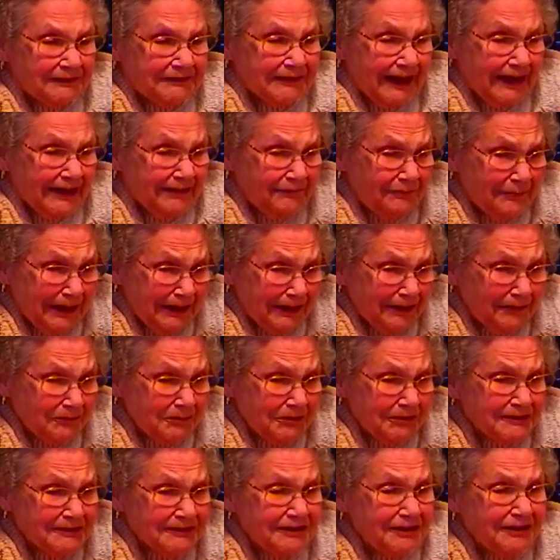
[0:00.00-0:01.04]
Dave Bennett
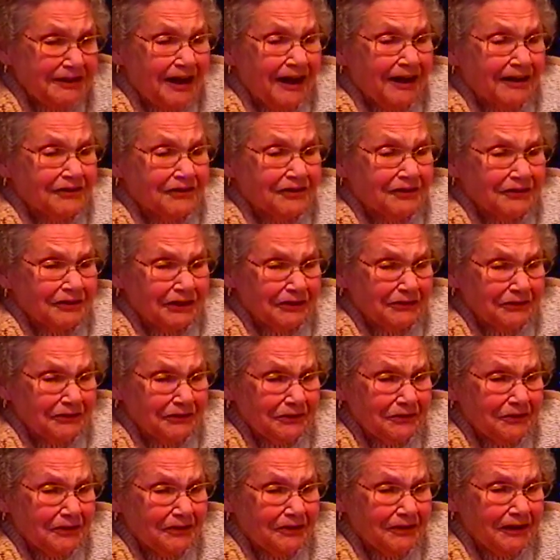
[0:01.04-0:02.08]
was the doctor there
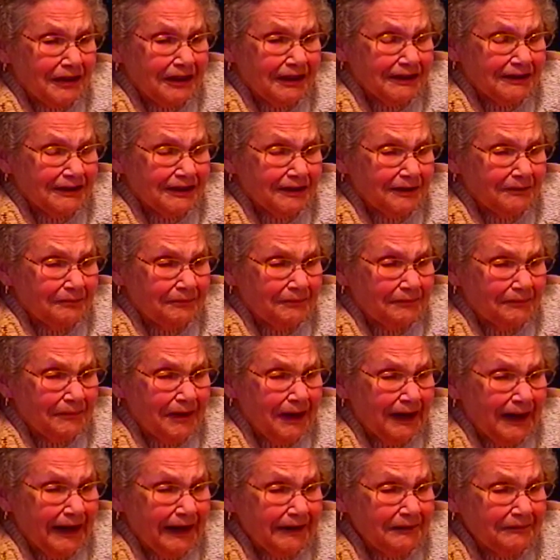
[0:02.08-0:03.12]
at the
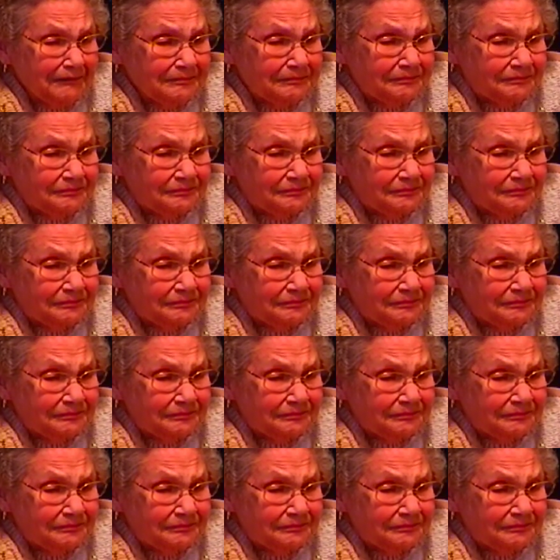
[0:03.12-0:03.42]
mine,